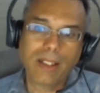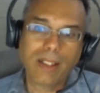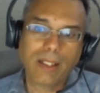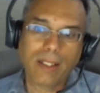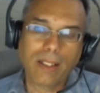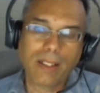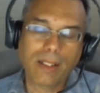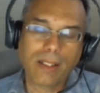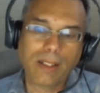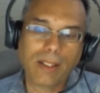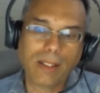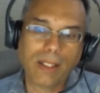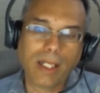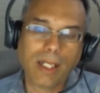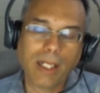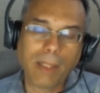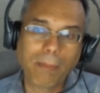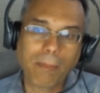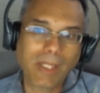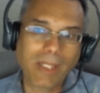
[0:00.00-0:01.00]

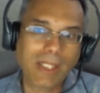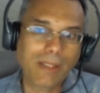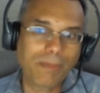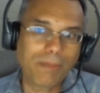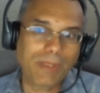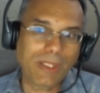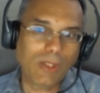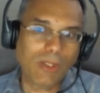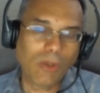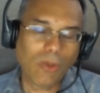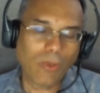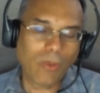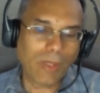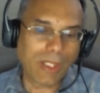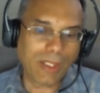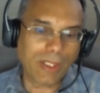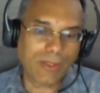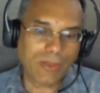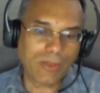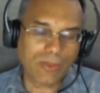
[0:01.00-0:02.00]
I may be
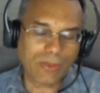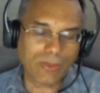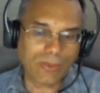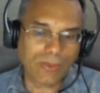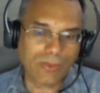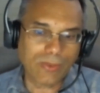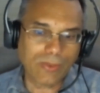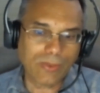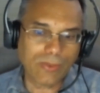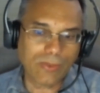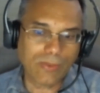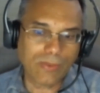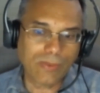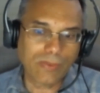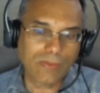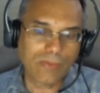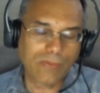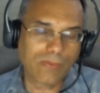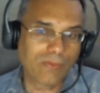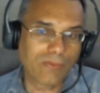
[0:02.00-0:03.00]
going to
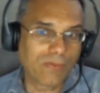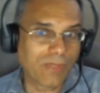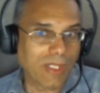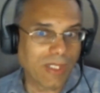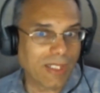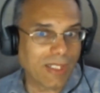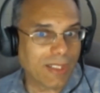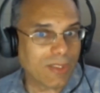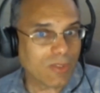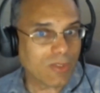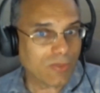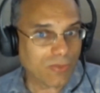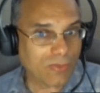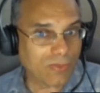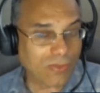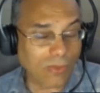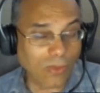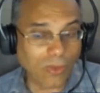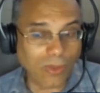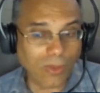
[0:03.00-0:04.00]
Venus
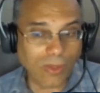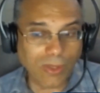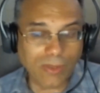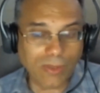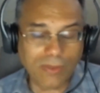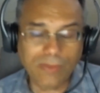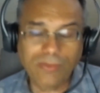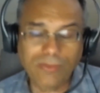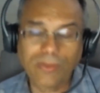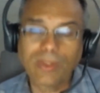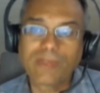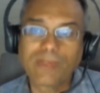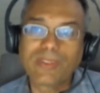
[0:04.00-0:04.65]
for a